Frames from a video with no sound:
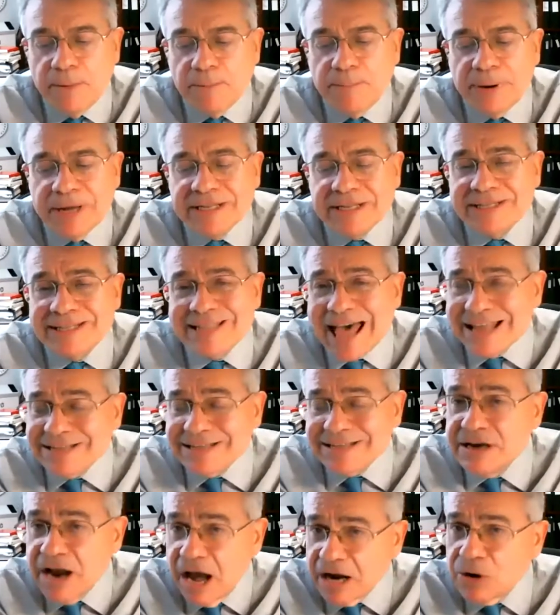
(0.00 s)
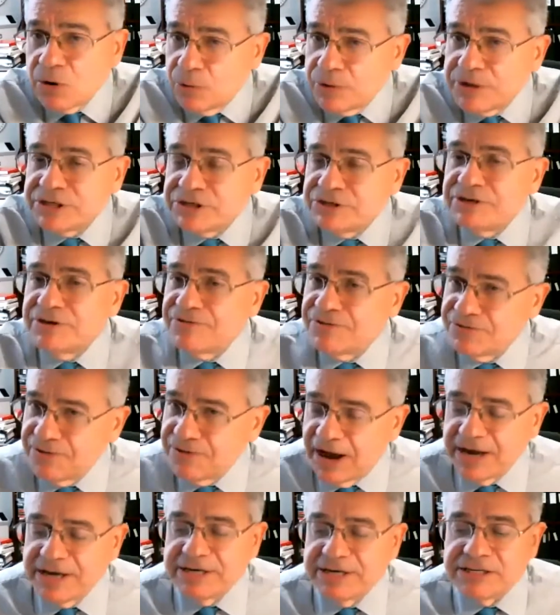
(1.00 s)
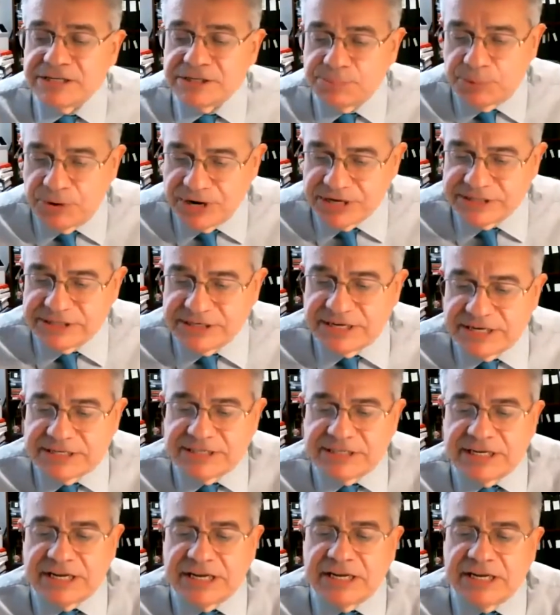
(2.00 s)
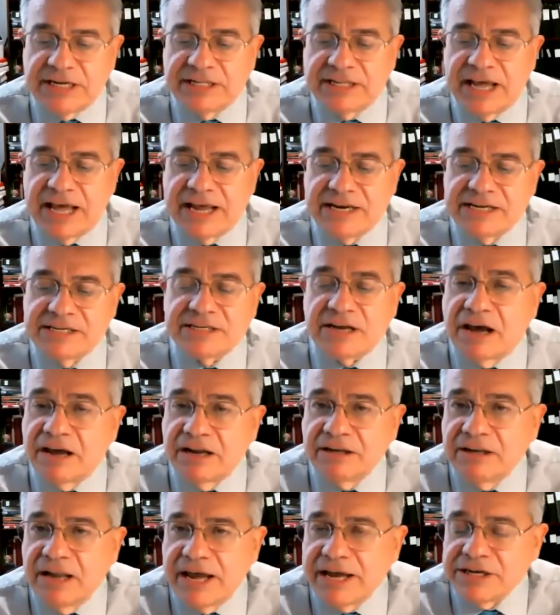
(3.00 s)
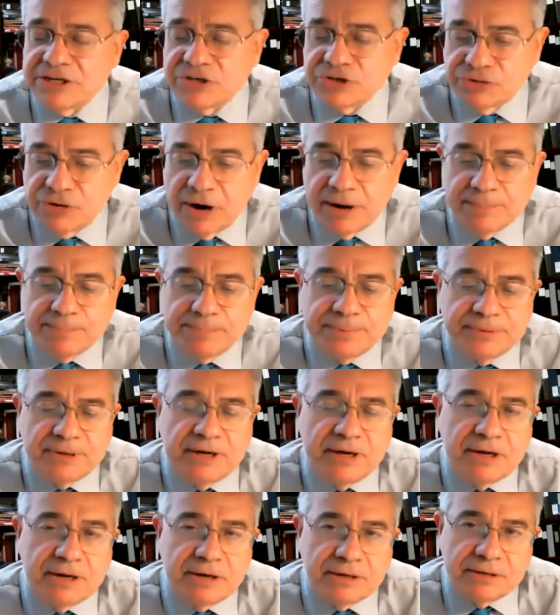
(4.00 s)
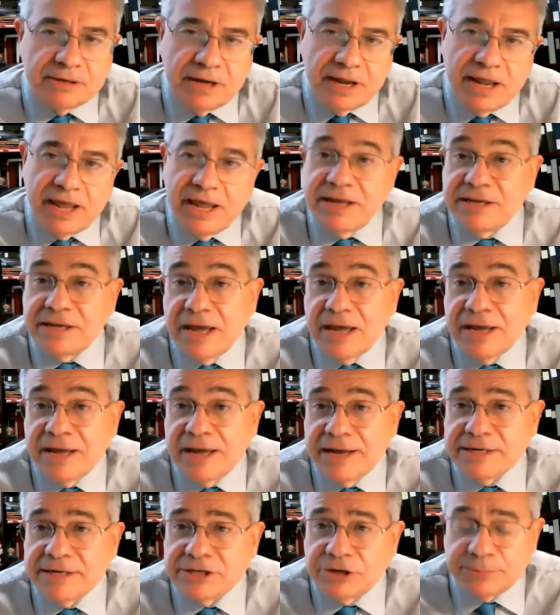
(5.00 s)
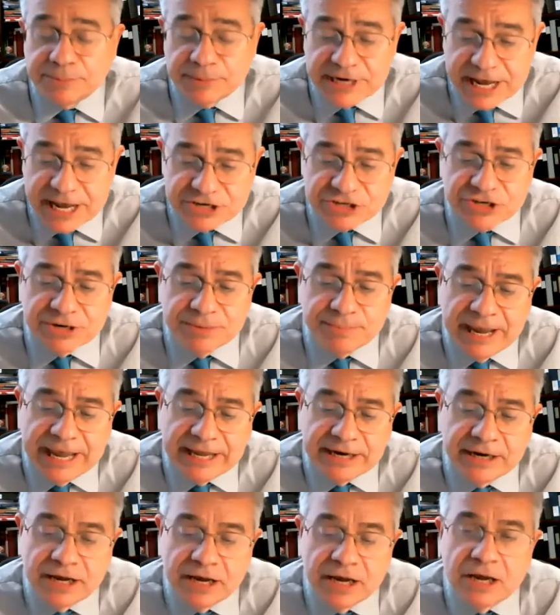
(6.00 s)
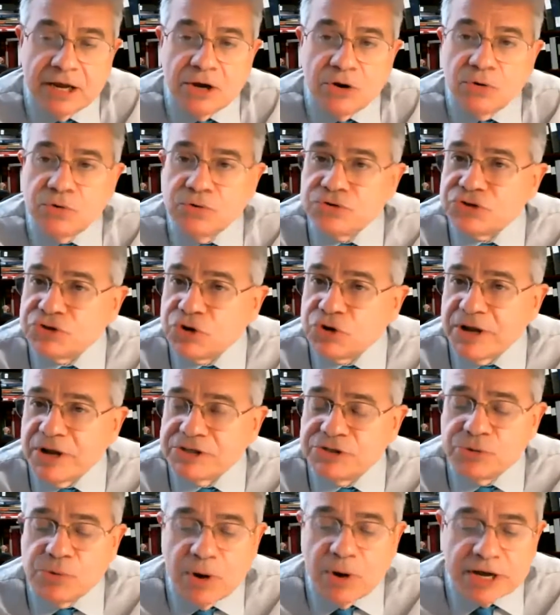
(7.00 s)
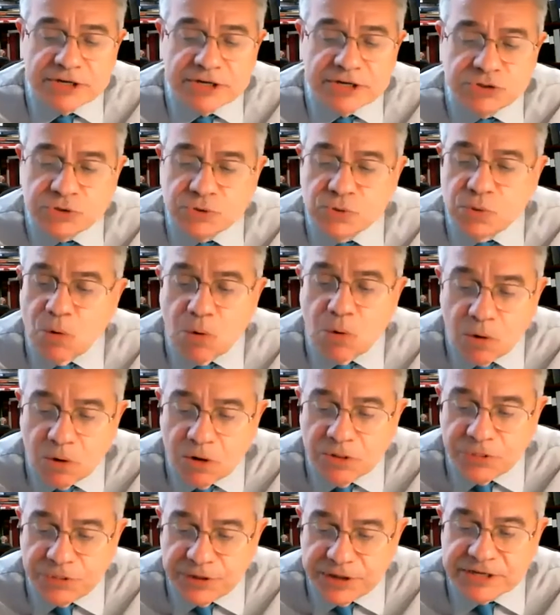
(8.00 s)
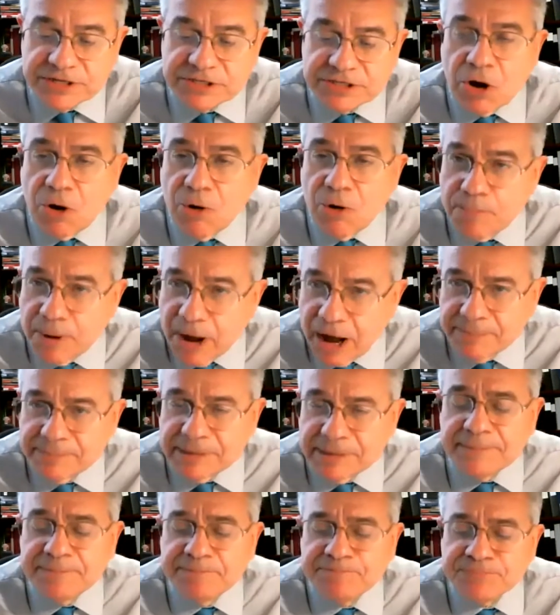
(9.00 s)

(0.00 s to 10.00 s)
but that's not going to define his presidency. That is, unlike Trump, uh, AKA Termination Man, who sought to undo all things Obama,